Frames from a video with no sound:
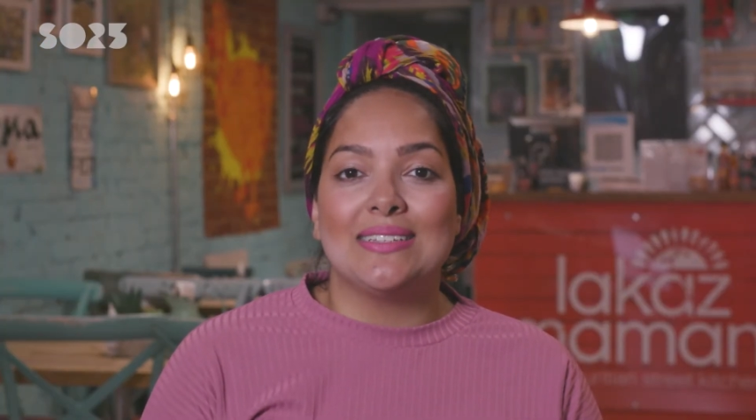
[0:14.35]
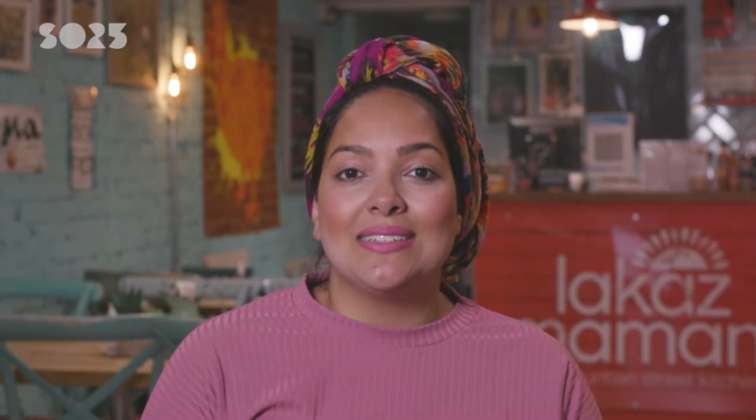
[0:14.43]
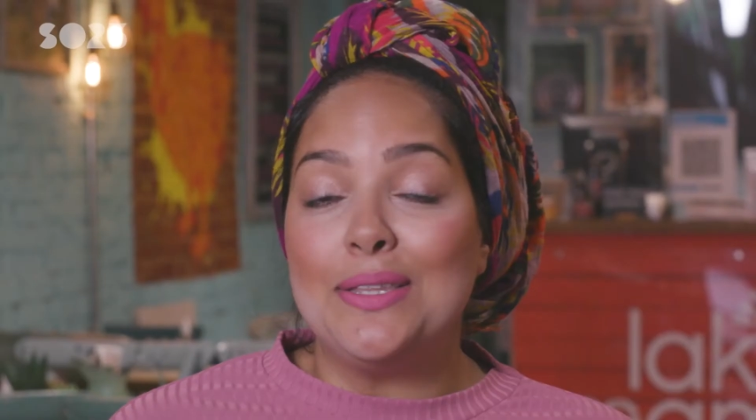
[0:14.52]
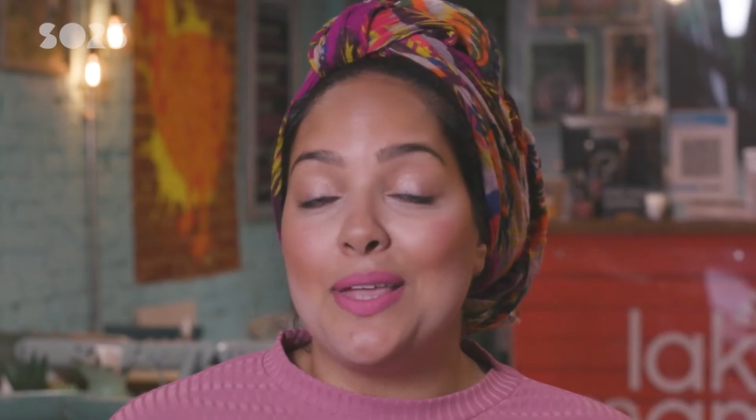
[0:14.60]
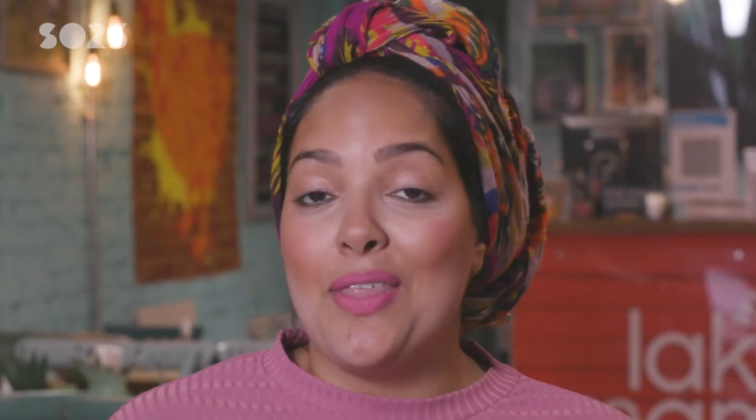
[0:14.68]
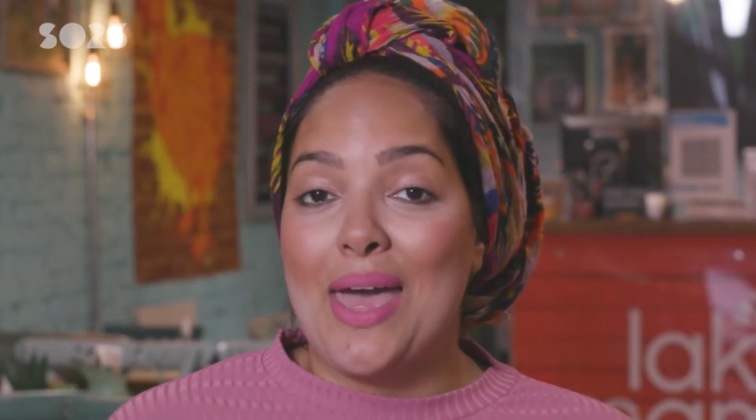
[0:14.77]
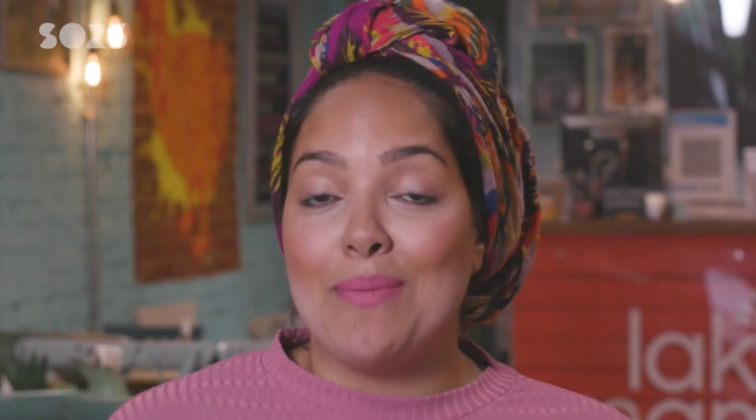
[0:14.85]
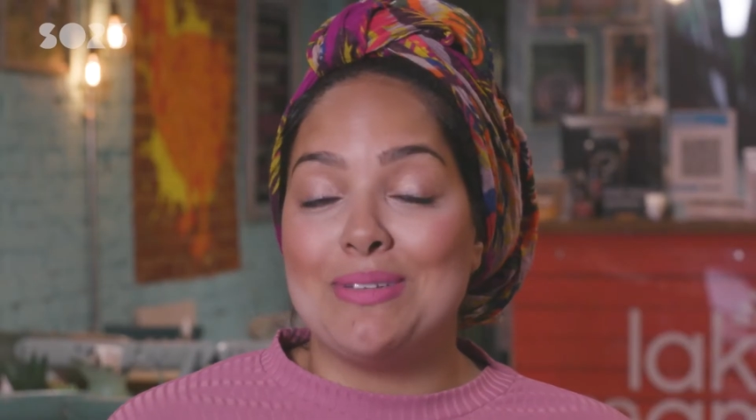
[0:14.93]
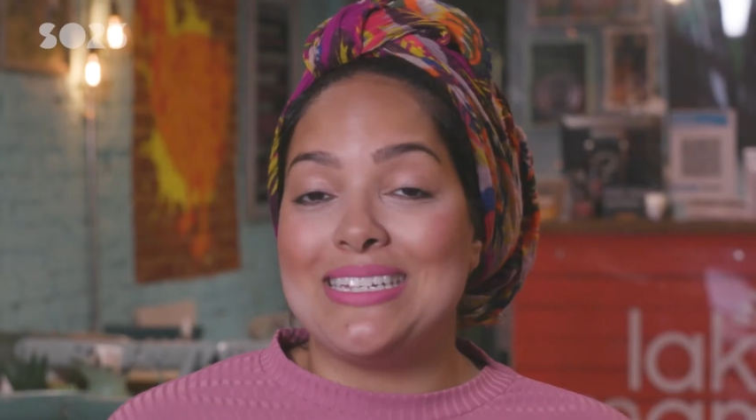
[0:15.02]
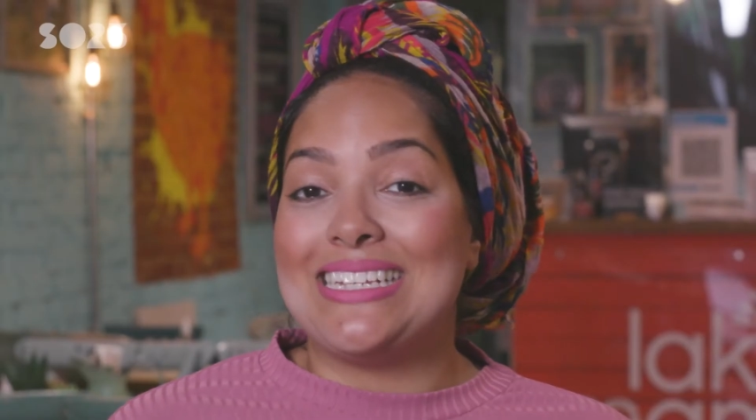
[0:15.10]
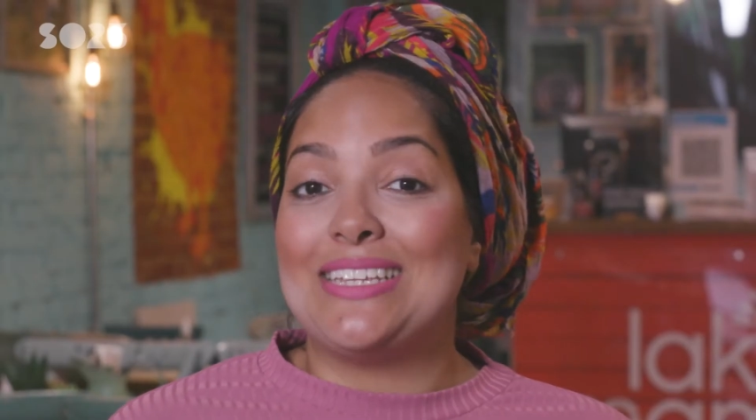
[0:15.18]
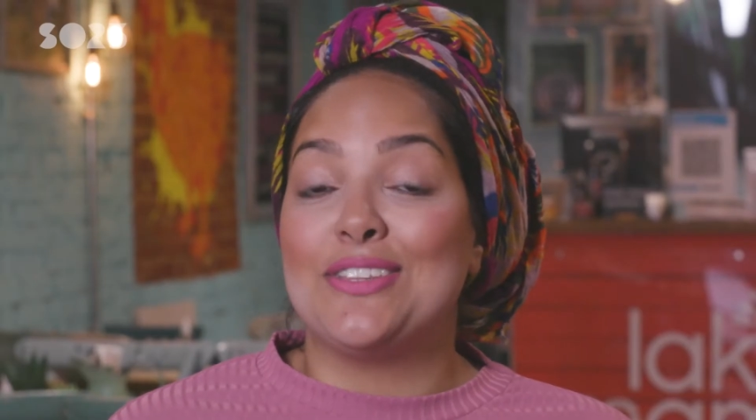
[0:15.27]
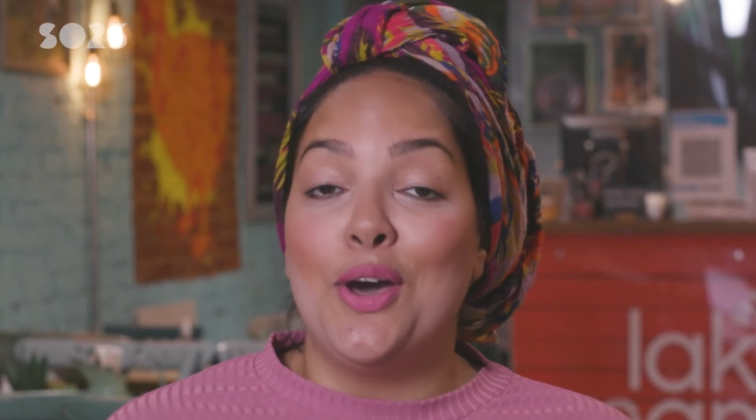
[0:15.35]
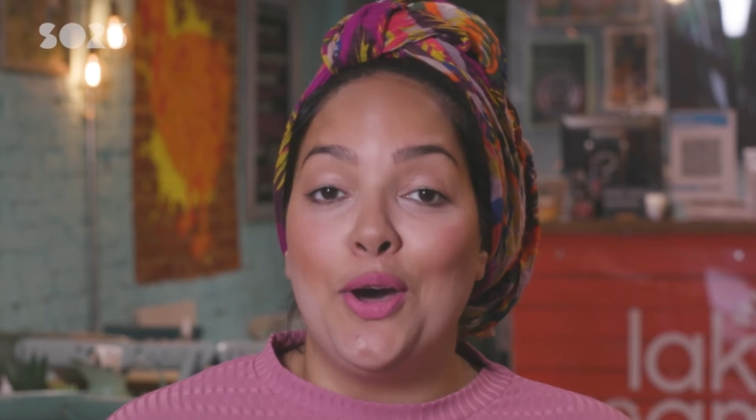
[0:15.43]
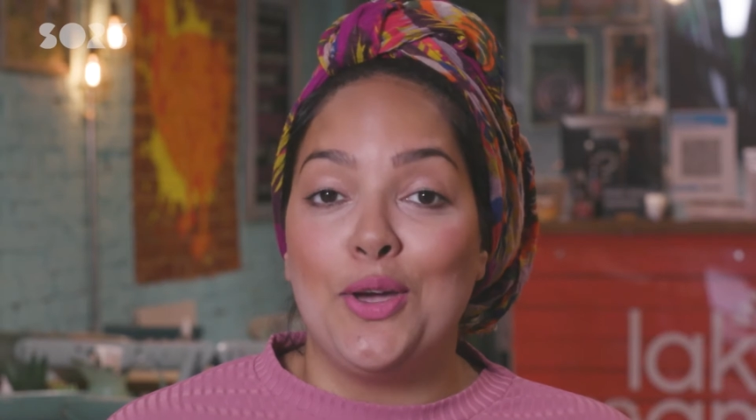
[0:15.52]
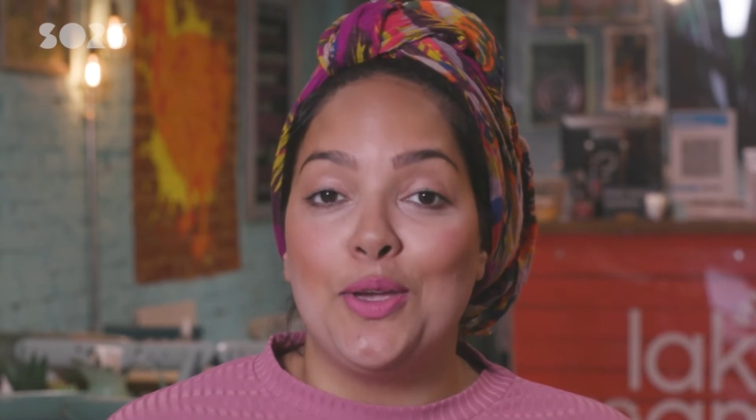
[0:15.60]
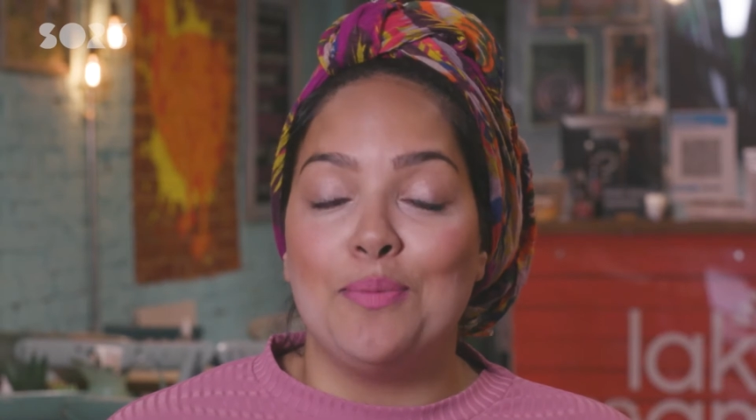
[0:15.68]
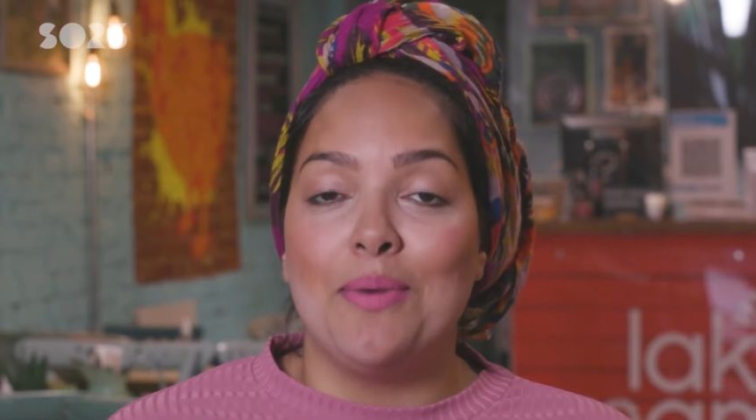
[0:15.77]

Southampton is home.